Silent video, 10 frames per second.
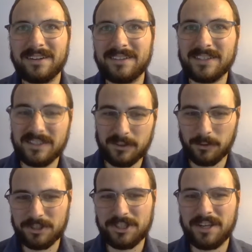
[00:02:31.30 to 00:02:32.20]

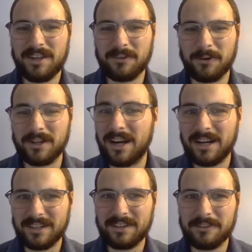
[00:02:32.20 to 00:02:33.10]
distortion or
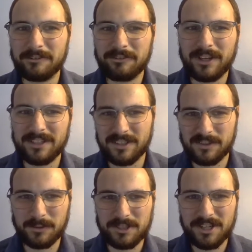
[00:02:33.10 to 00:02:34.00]
cognitive
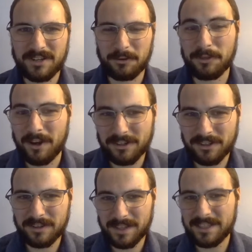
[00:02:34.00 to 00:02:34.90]
distortion or
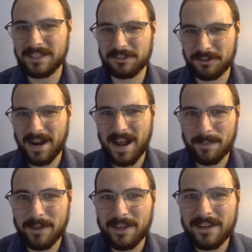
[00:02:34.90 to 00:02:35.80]
thinking
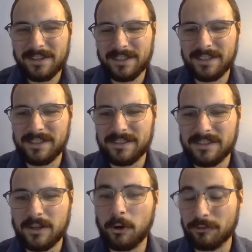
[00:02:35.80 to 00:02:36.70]
trap
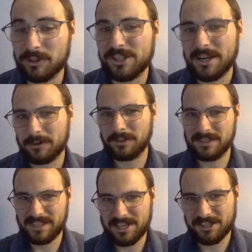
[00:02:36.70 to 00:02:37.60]
is
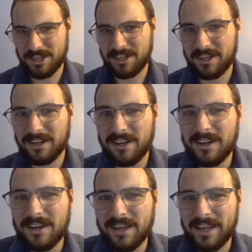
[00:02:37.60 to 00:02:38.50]
overgeneralization.
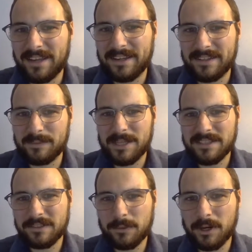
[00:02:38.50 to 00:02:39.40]
And
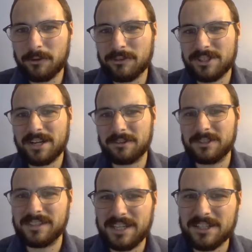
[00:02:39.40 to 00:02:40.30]
basically what
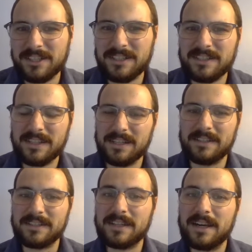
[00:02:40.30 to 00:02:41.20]
overgeneralization
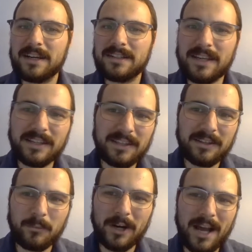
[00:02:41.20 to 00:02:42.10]
is
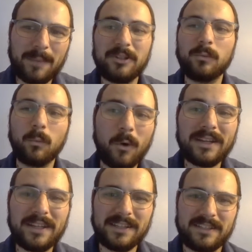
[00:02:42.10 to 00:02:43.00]
taking what happened in
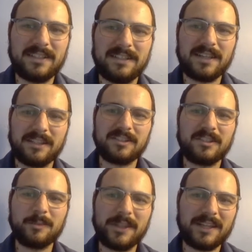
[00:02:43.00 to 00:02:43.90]
one instance and
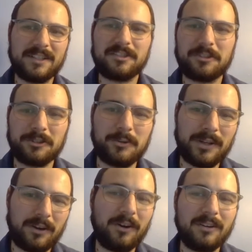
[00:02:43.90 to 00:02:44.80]
assuming that it's true
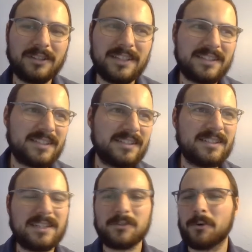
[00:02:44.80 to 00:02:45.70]
in all
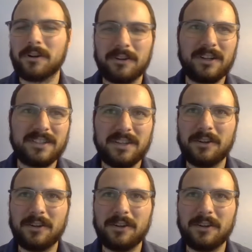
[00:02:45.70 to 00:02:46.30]
instances or across,